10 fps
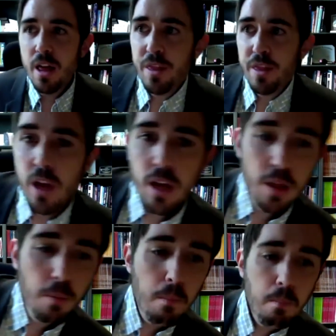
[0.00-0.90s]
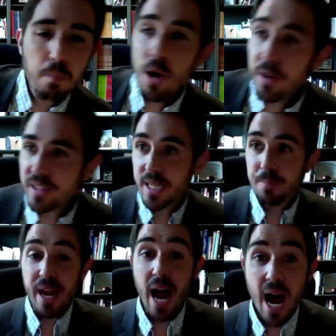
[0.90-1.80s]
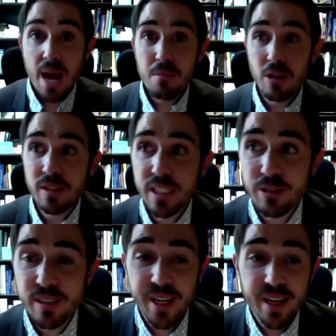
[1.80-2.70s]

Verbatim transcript: The Part of sleep that I'm most interested